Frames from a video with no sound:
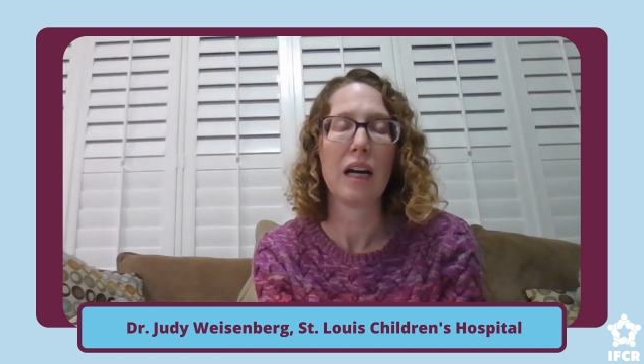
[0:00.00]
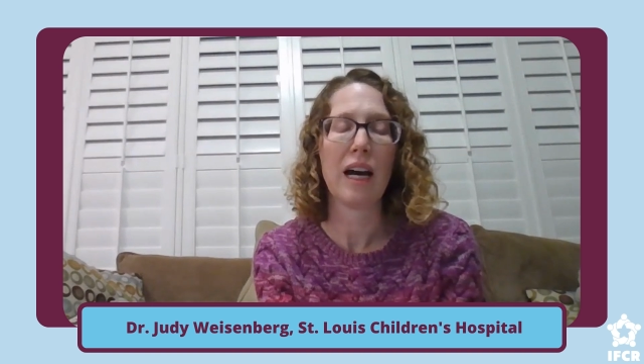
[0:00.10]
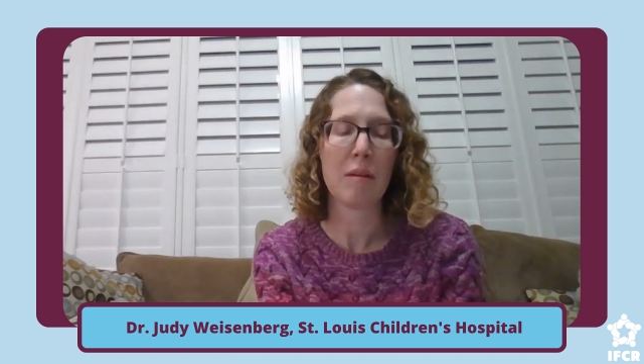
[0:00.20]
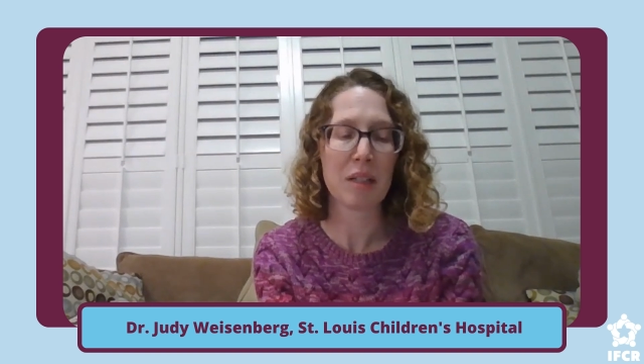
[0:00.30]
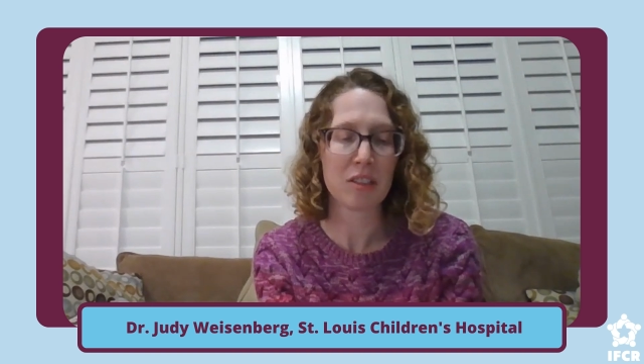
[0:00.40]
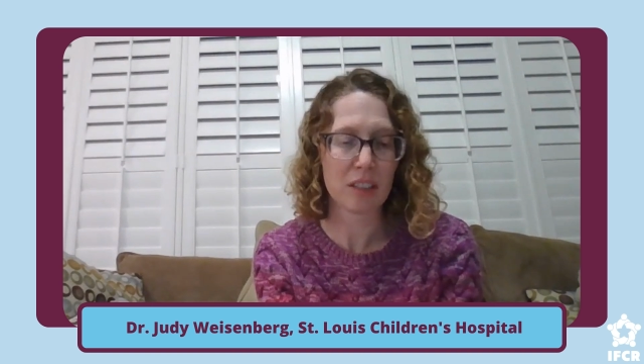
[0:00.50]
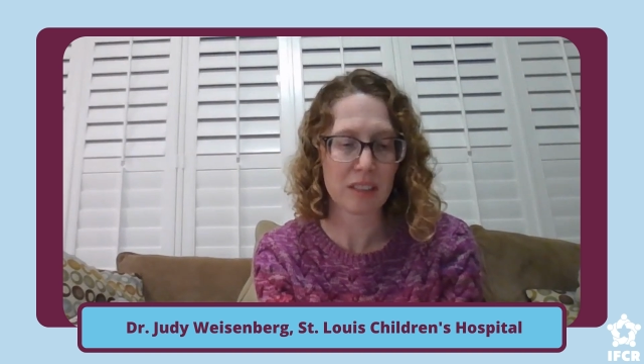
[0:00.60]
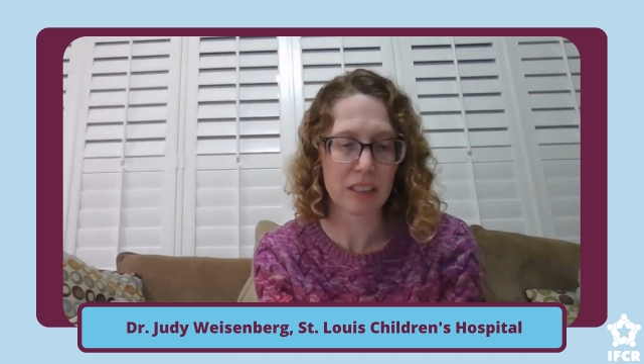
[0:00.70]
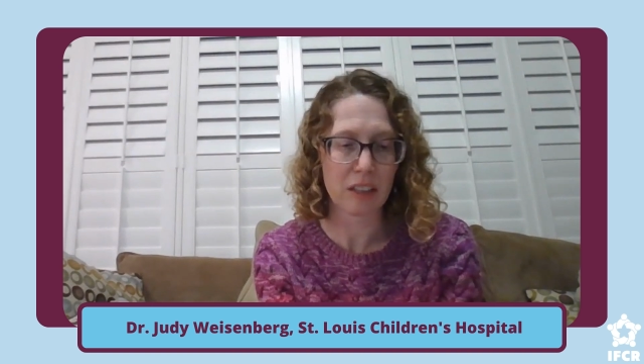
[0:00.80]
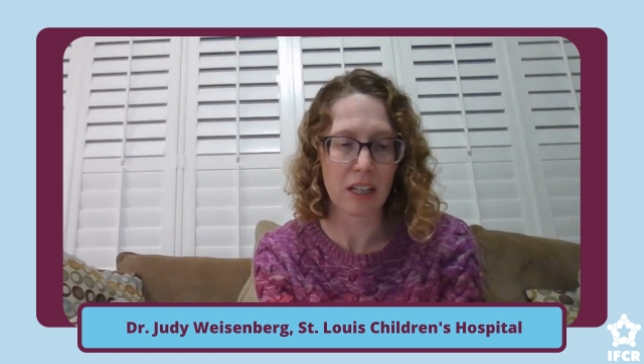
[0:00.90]
How much
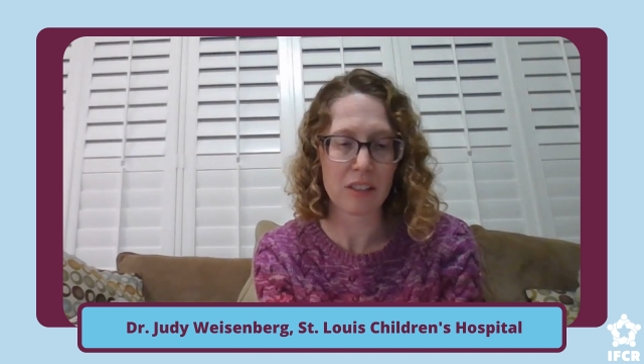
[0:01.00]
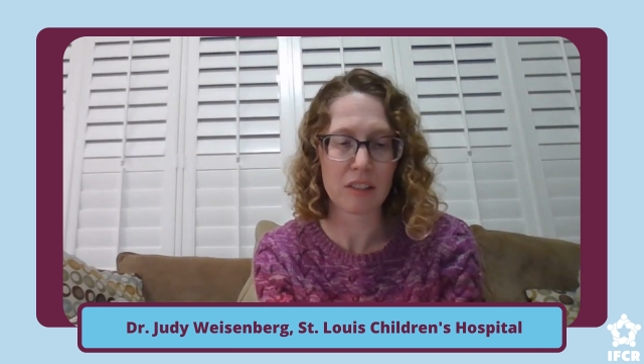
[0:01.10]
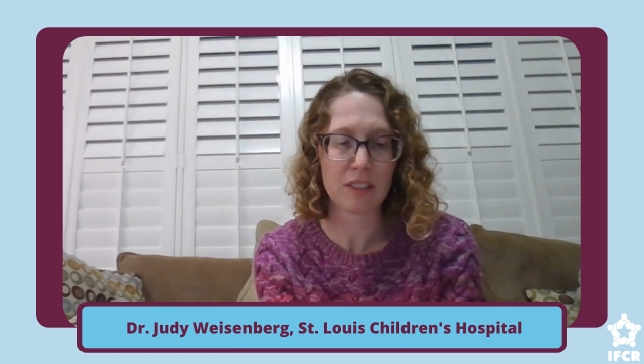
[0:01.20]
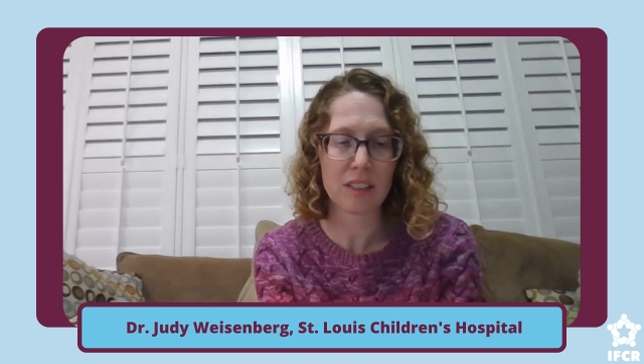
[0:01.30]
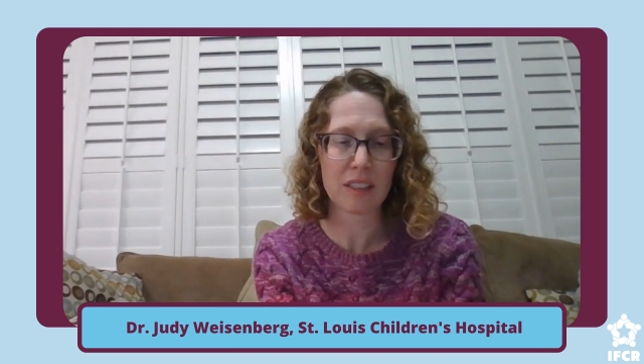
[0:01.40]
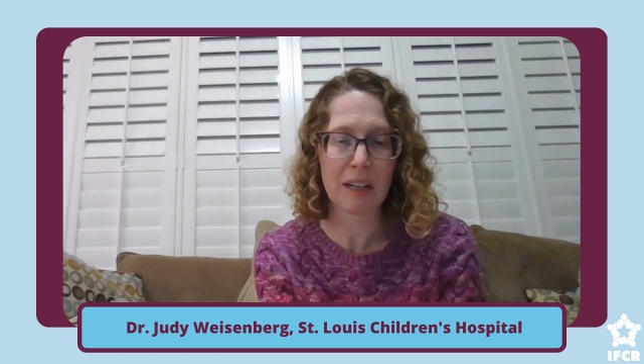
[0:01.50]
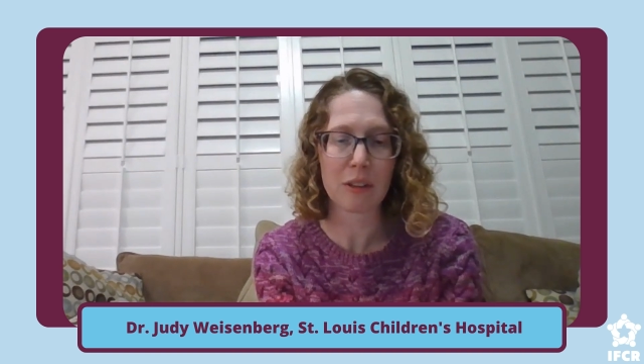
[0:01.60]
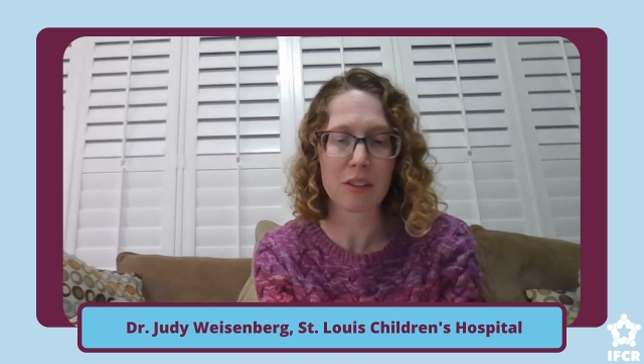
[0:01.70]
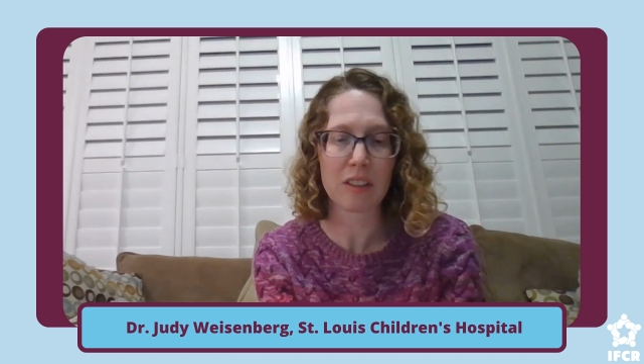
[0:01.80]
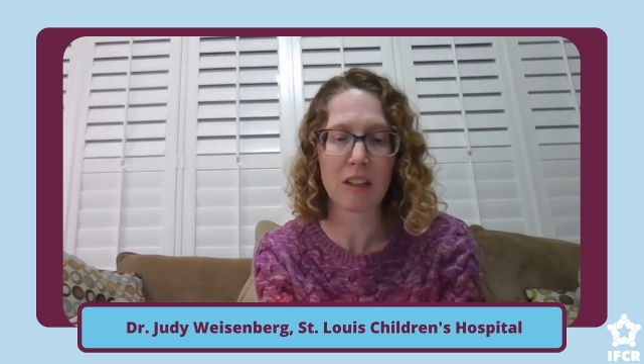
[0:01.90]
does it cost to visit
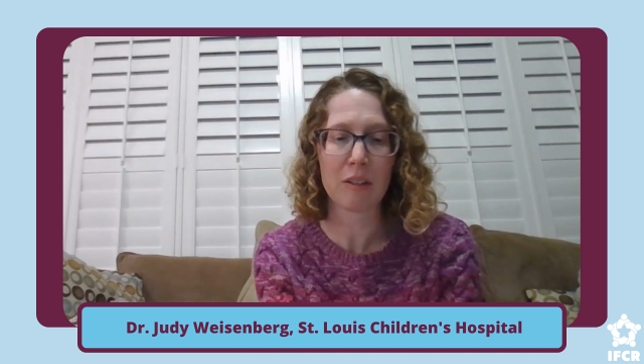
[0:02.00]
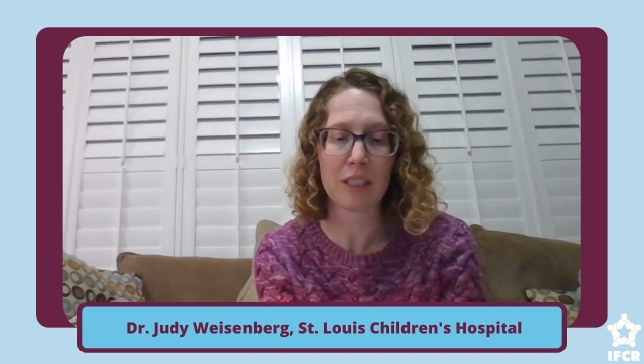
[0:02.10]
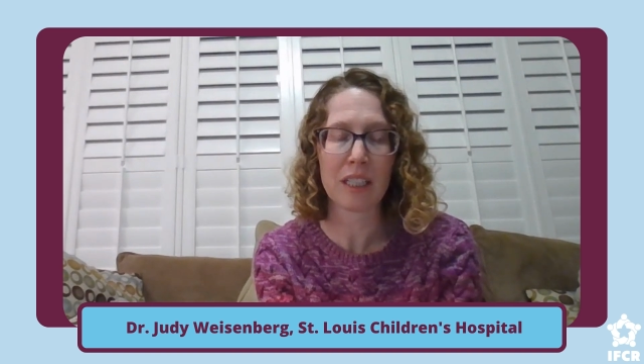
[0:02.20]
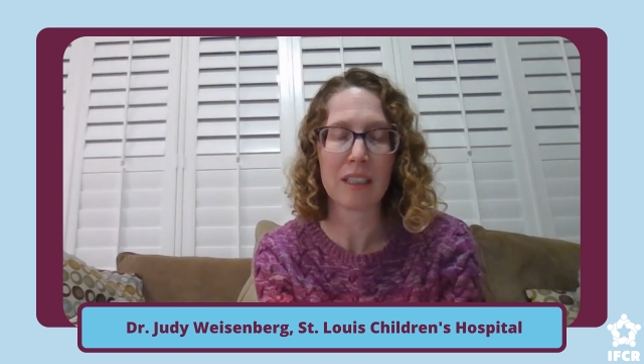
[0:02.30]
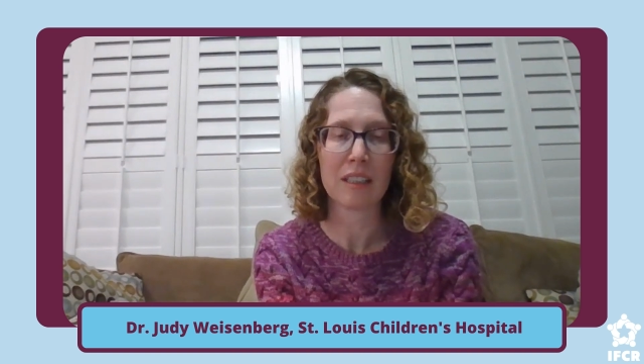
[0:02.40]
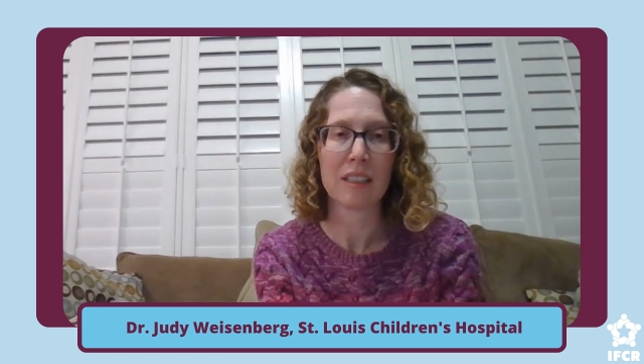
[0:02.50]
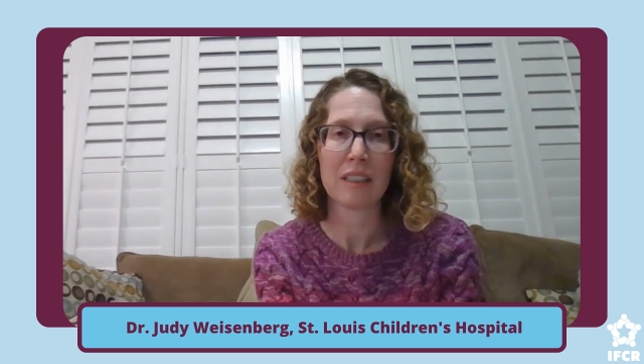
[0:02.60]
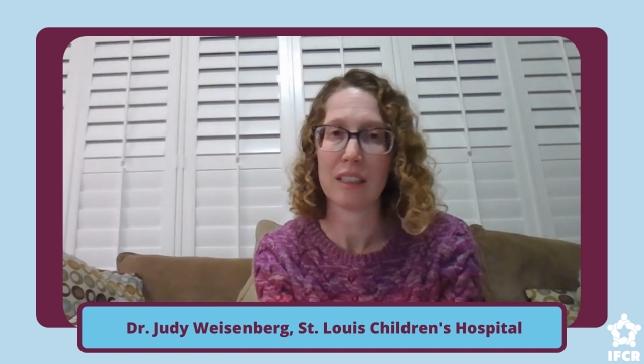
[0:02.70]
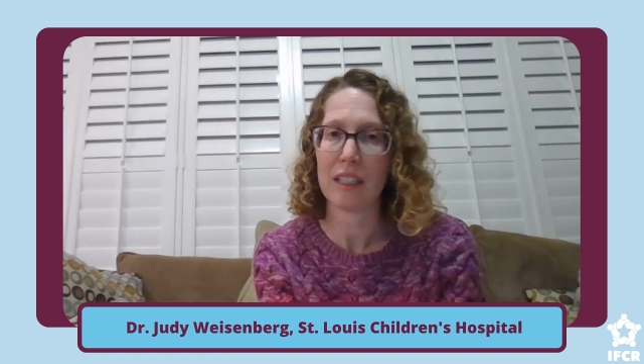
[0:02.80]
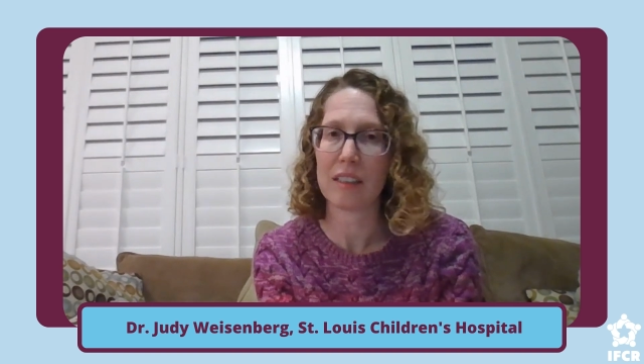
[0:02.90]
our COE?
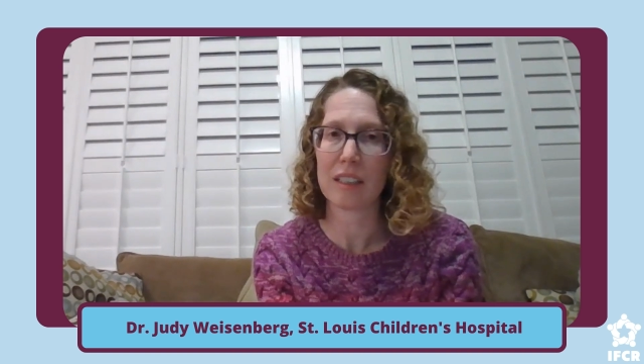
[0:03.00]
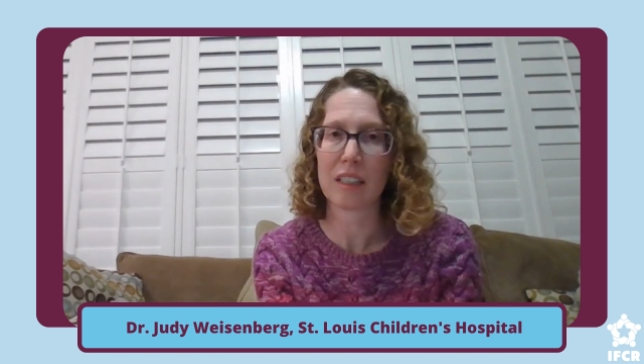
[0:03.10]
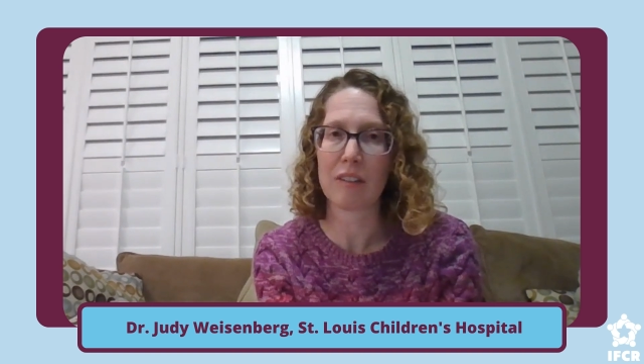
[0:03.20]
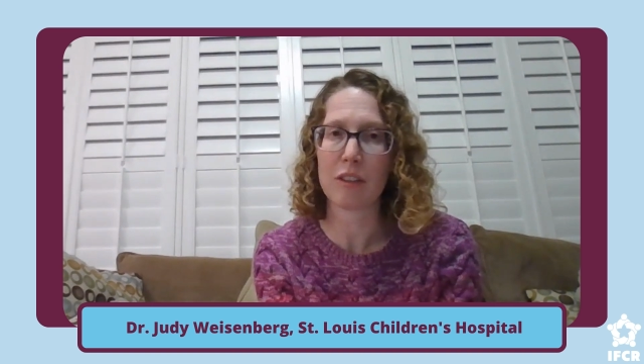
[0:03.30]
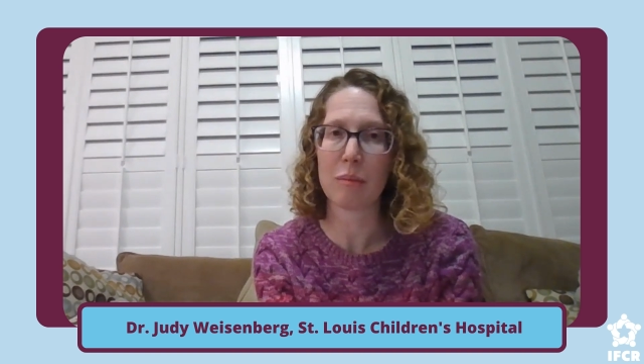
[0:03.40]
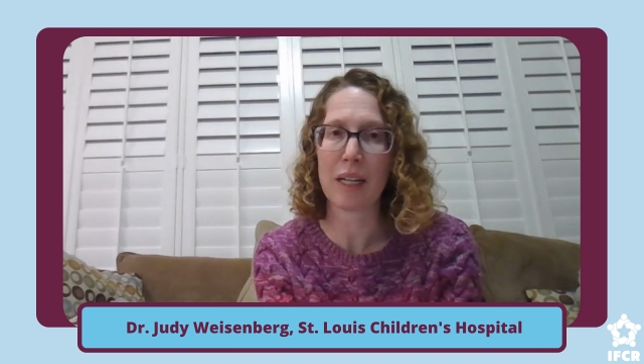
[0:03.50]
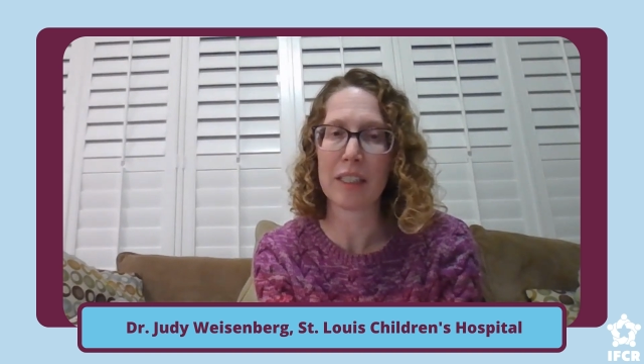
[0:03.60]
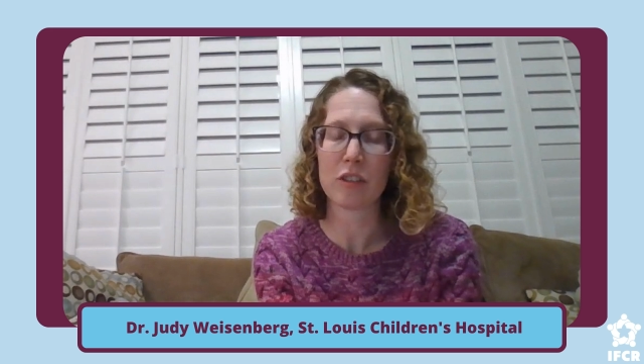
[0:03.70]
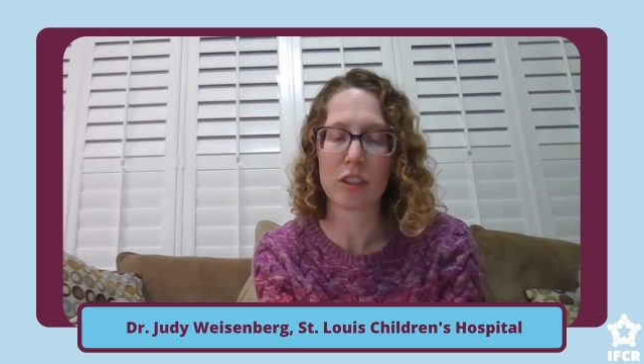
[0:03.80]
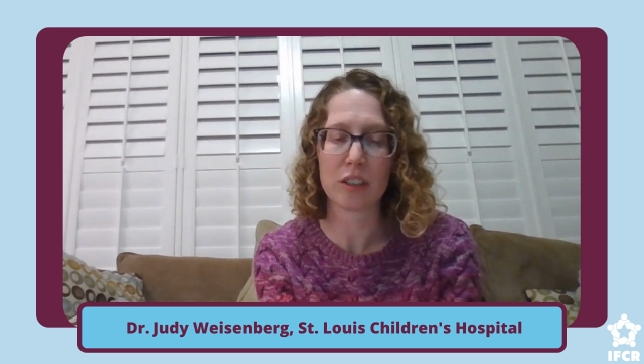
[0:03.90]
Is it covered by
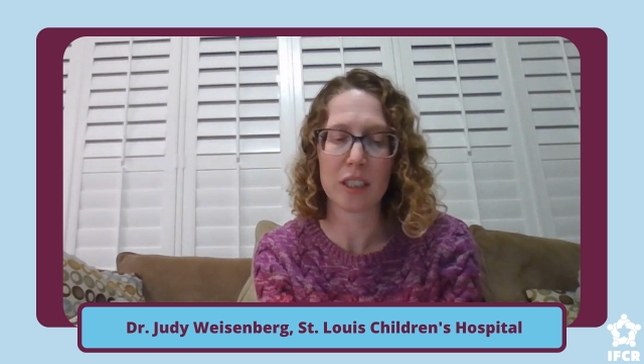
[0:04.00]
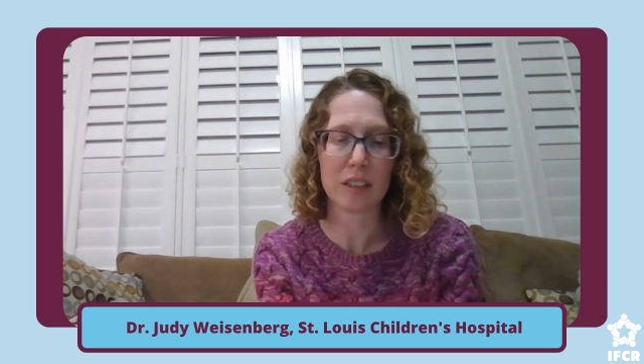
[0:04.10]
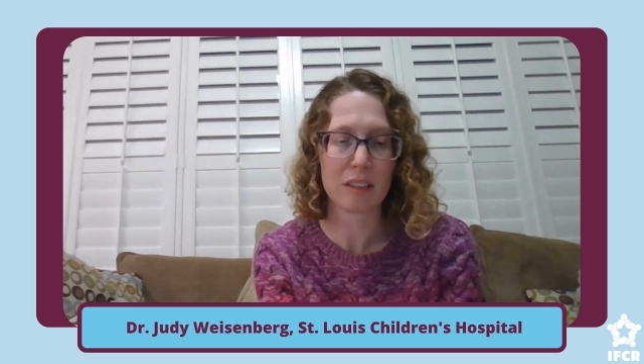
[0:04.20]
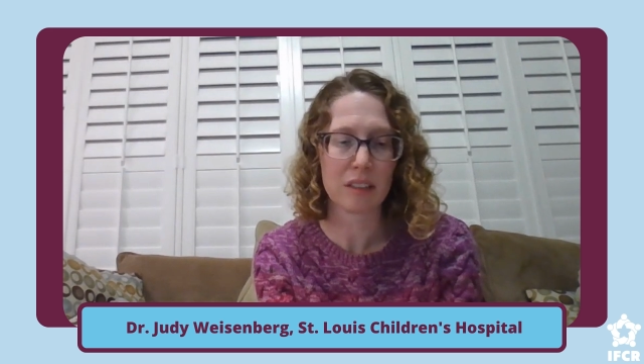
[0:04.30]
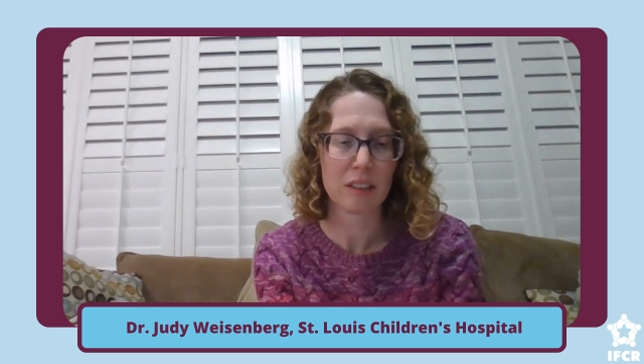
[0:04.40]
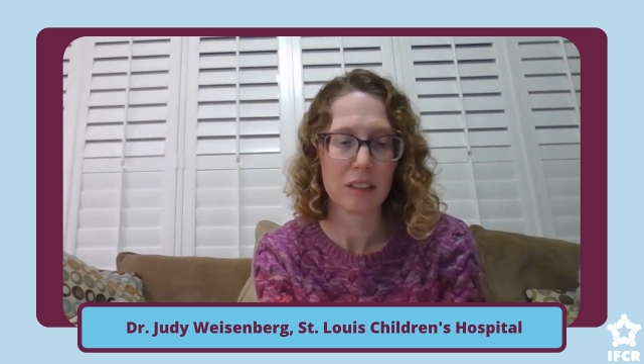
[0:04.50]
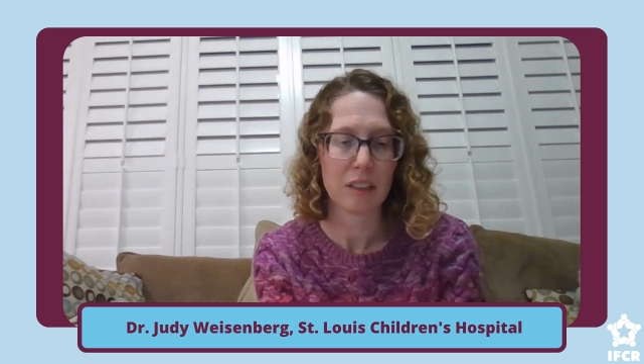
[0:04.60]
insurance?